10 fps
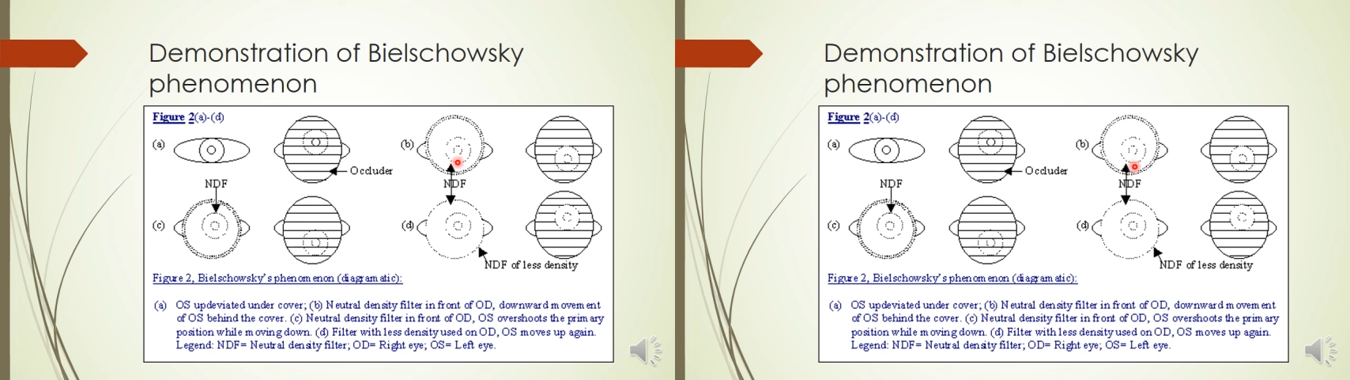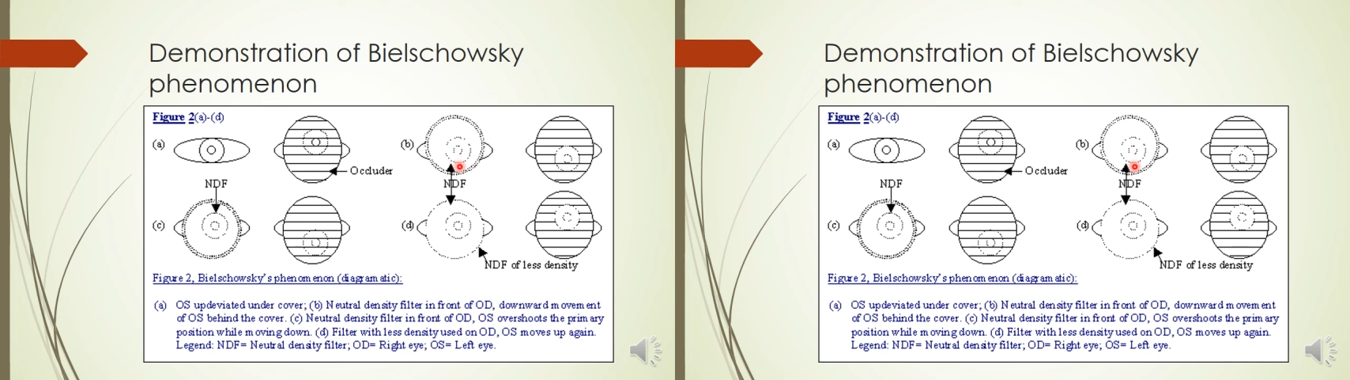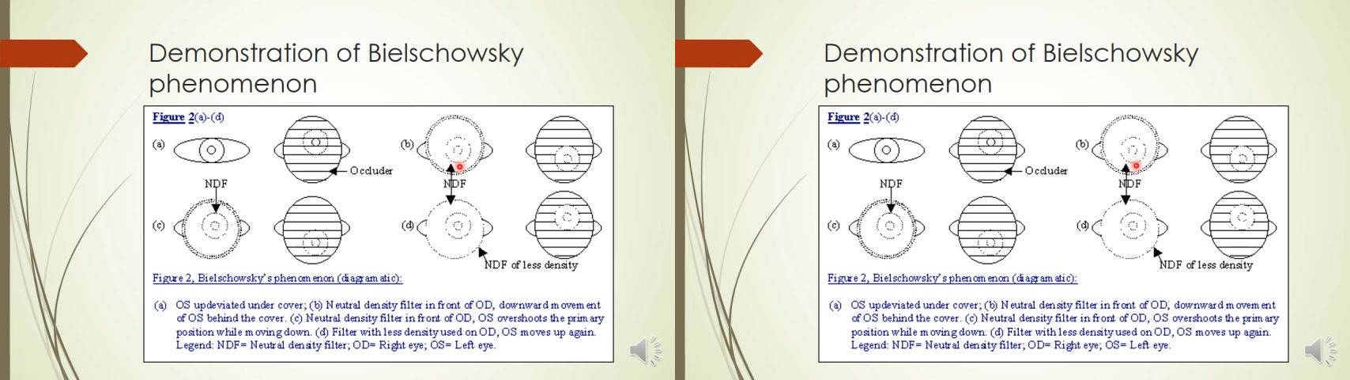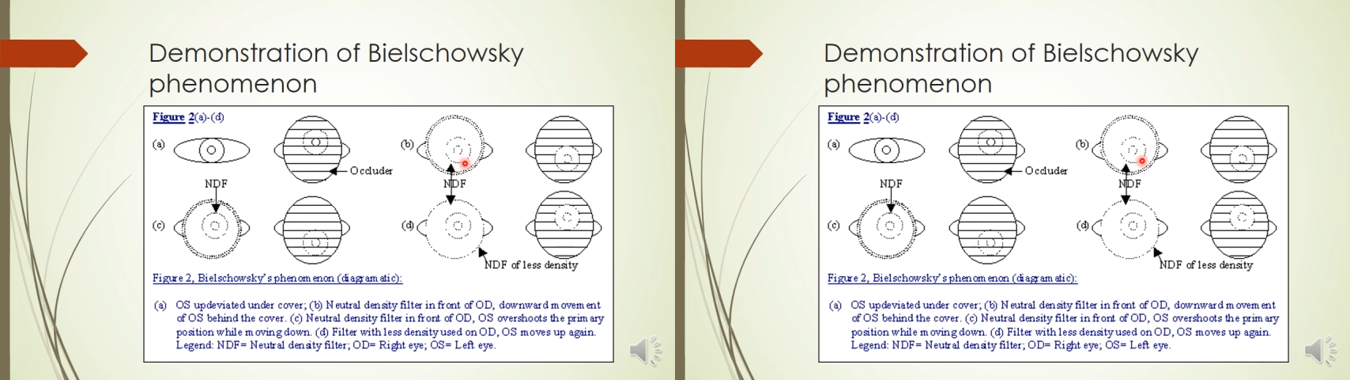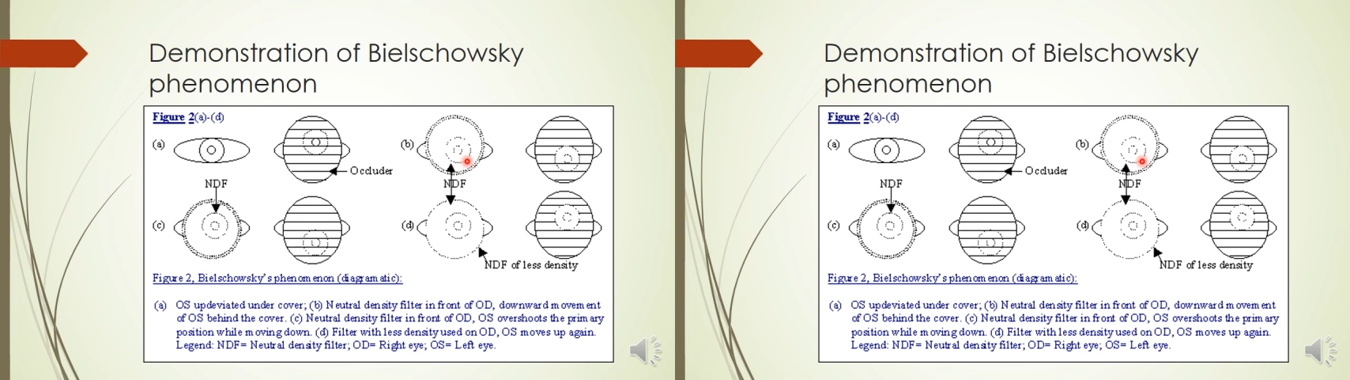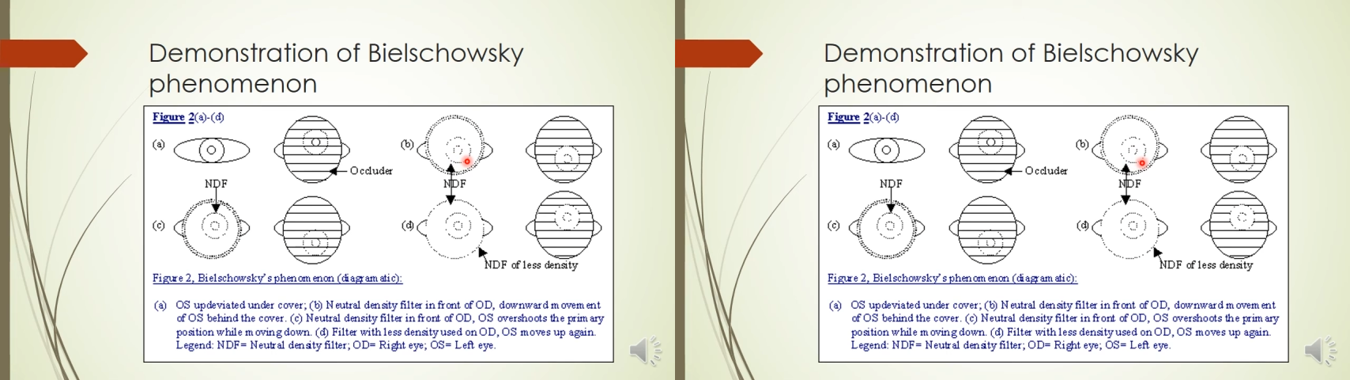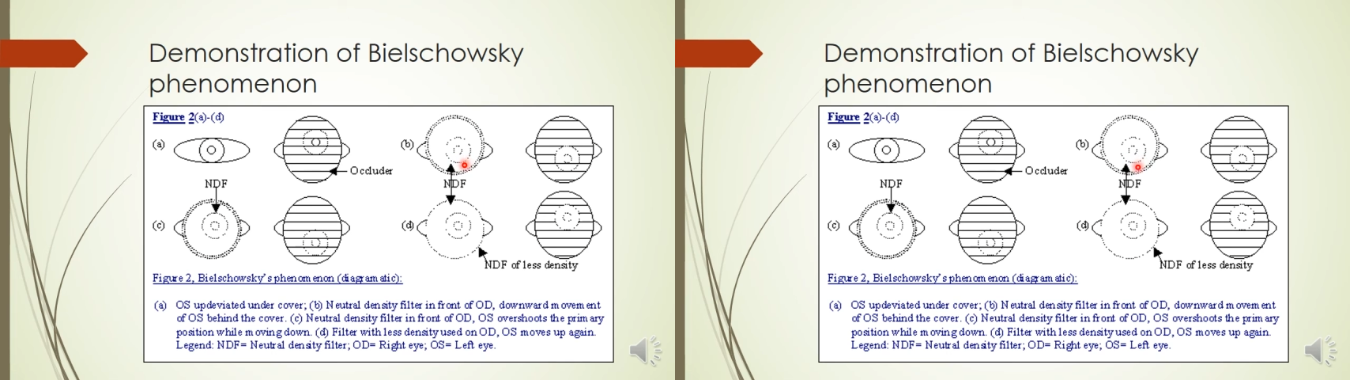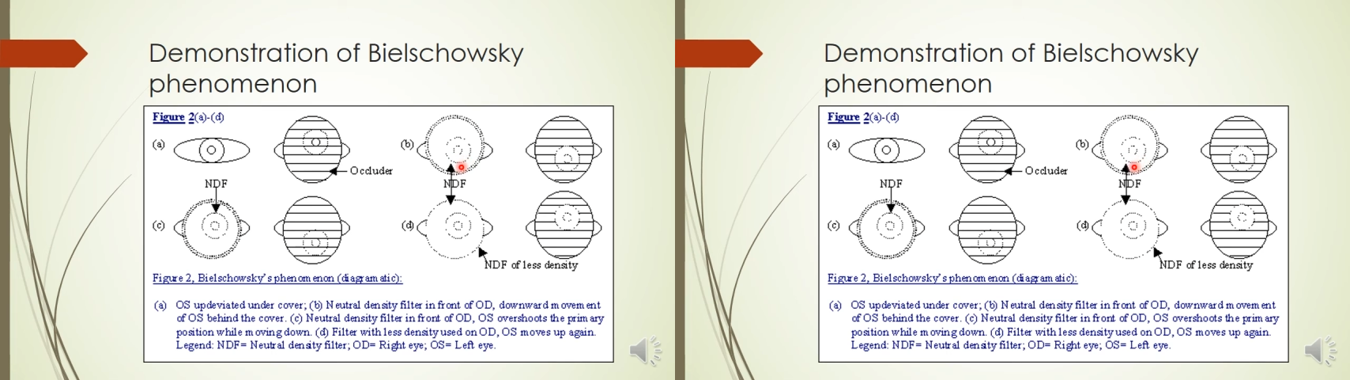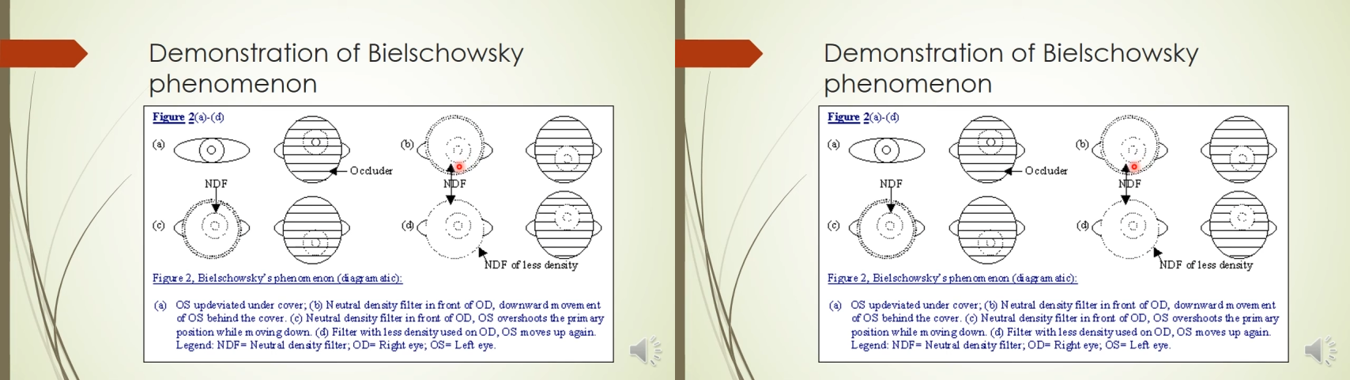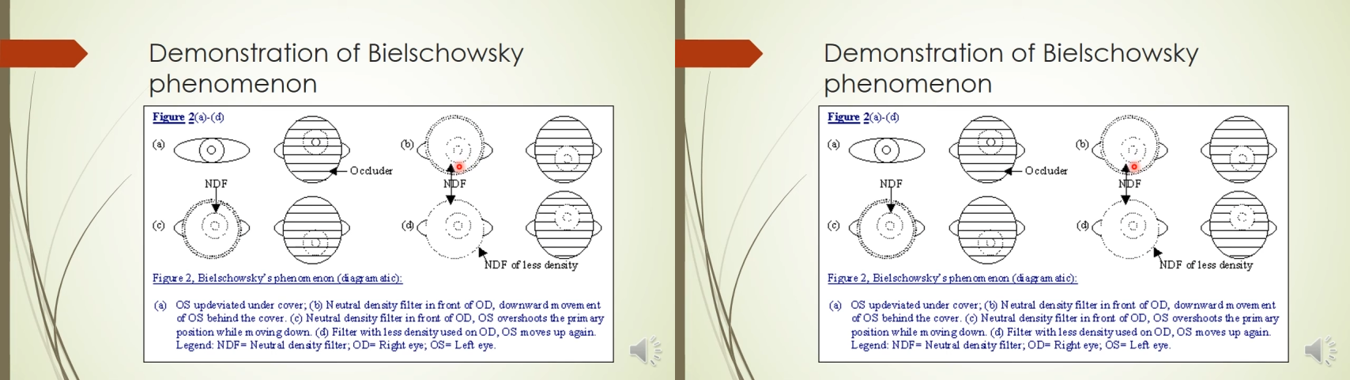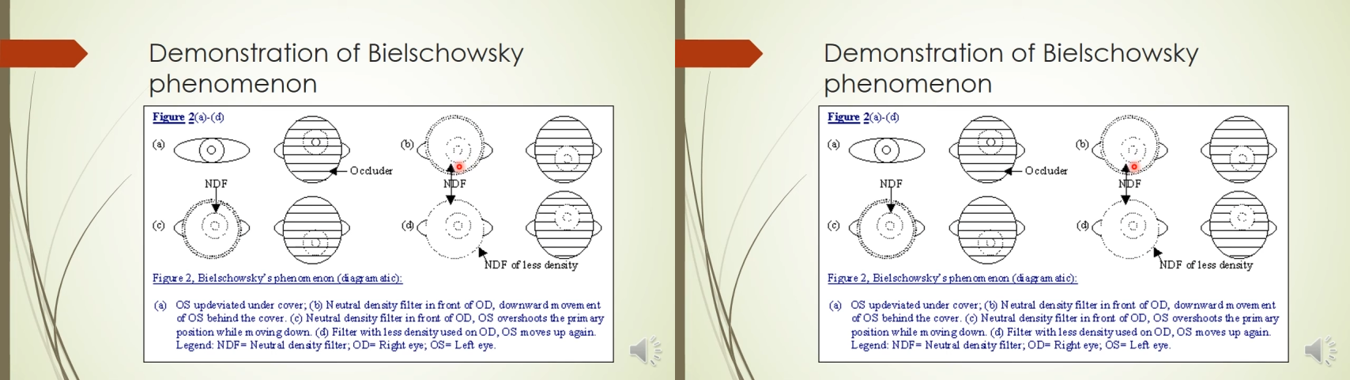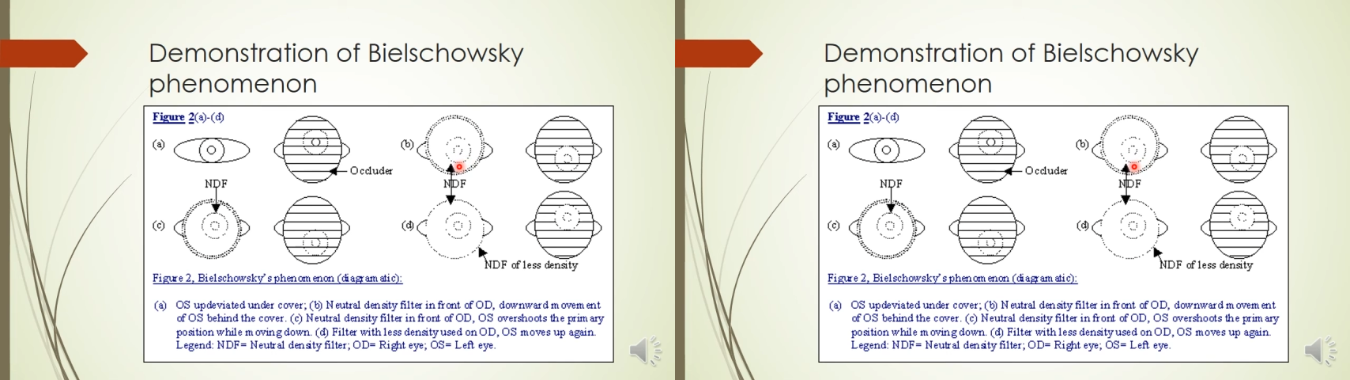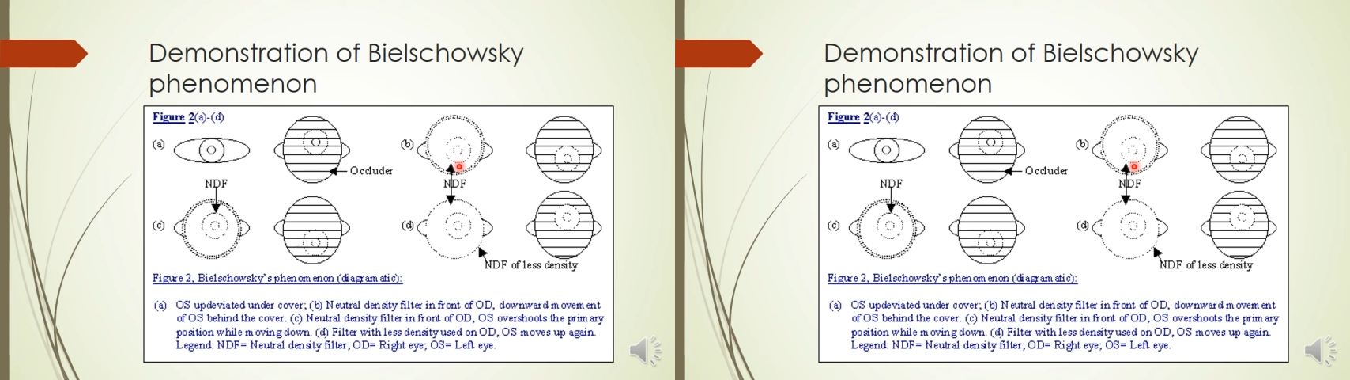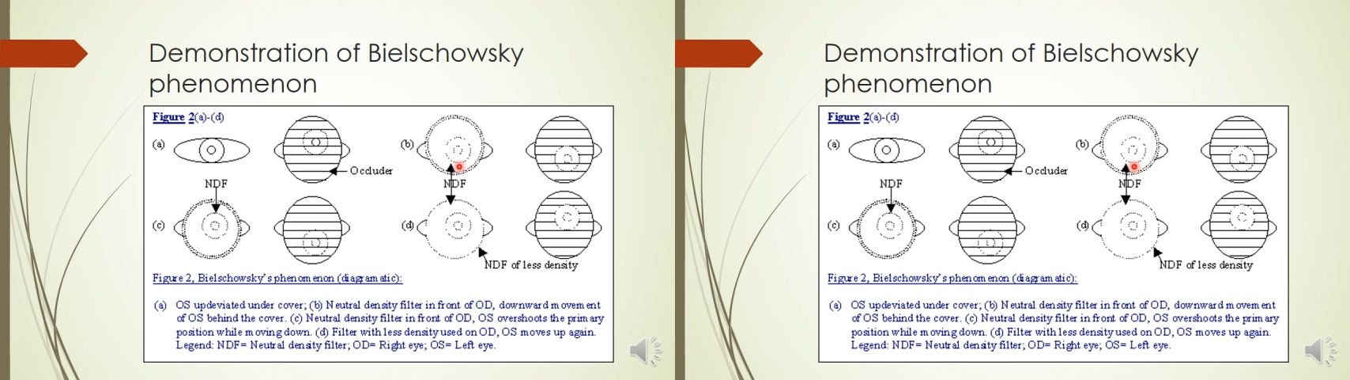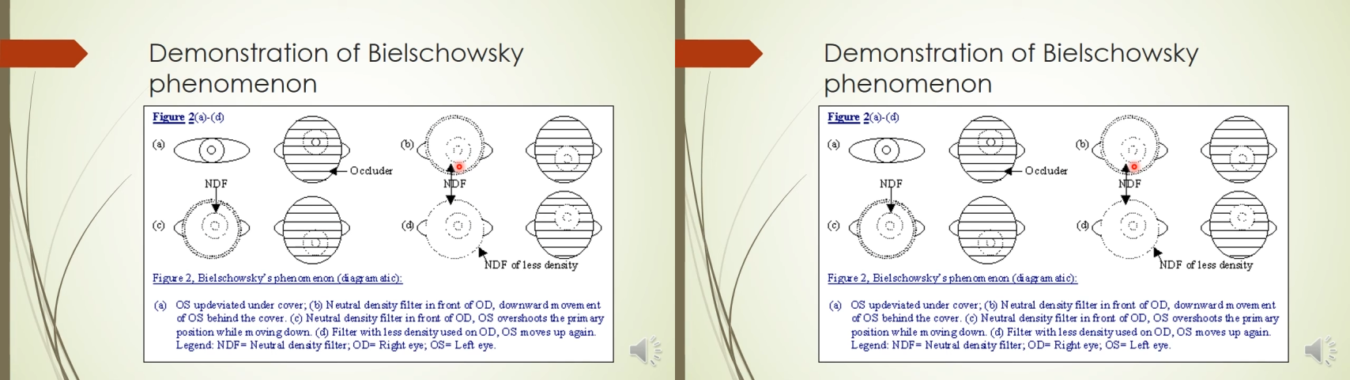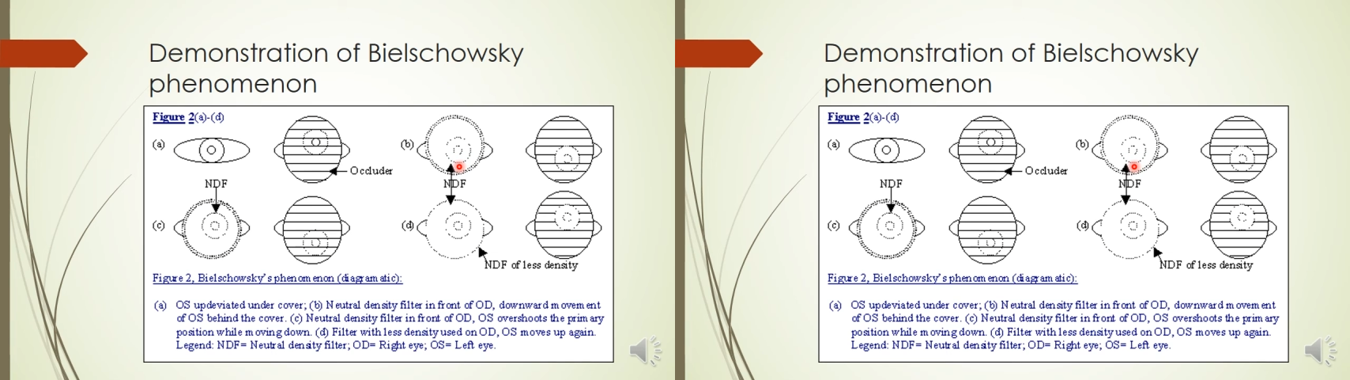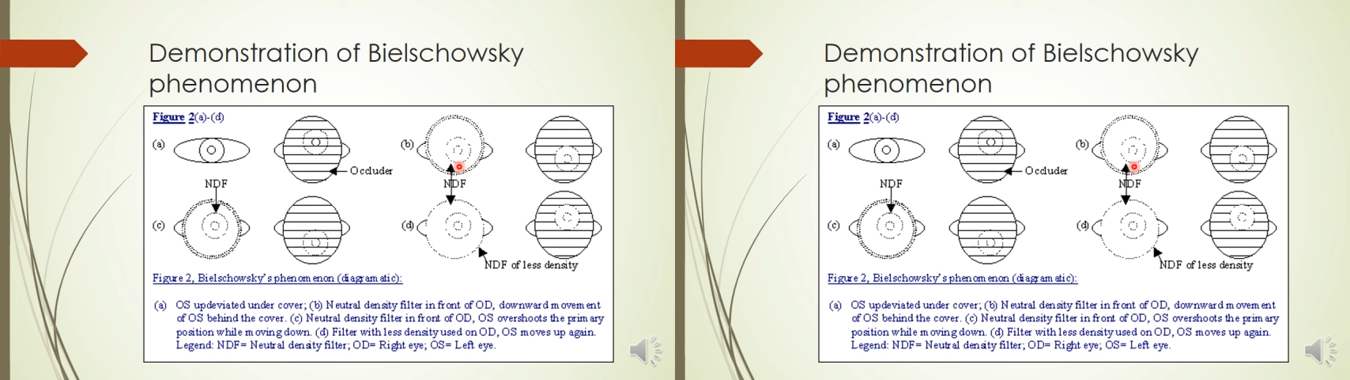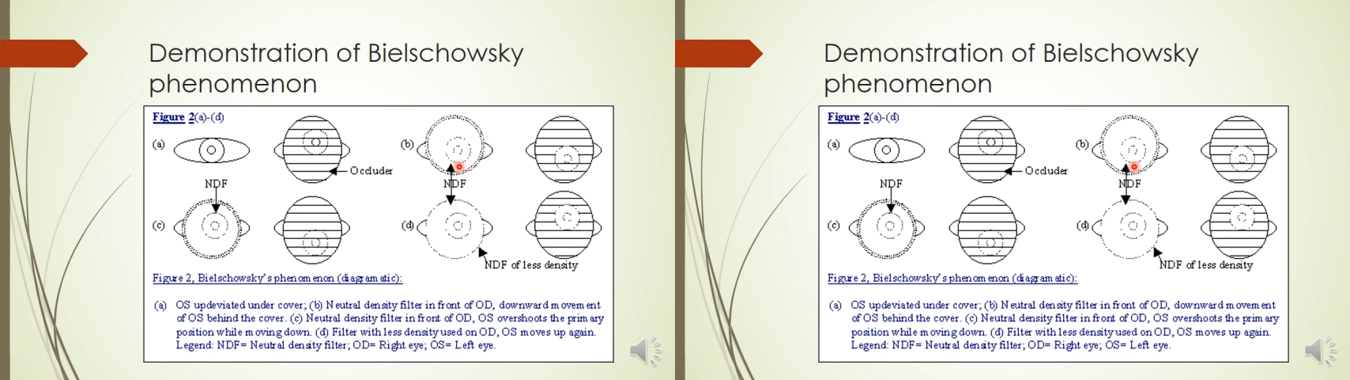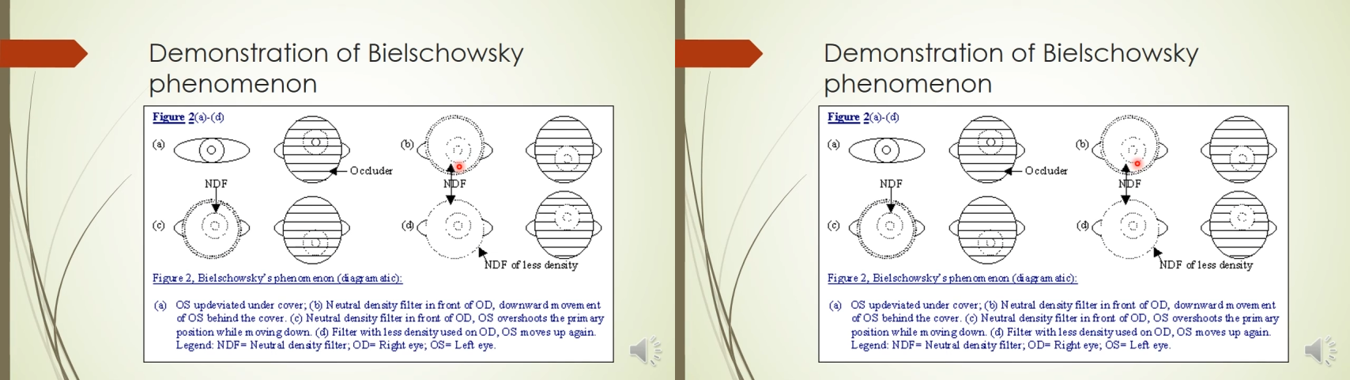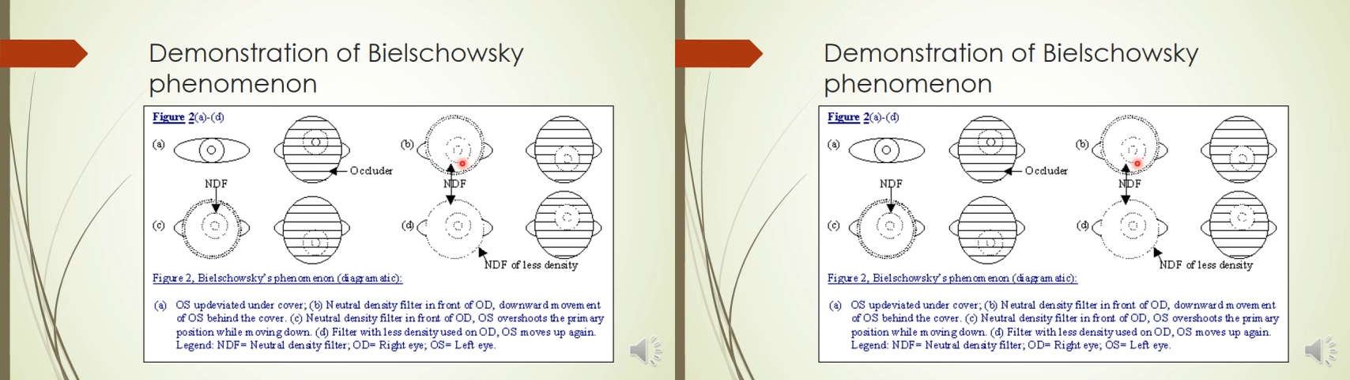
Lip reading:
(no speaker visible)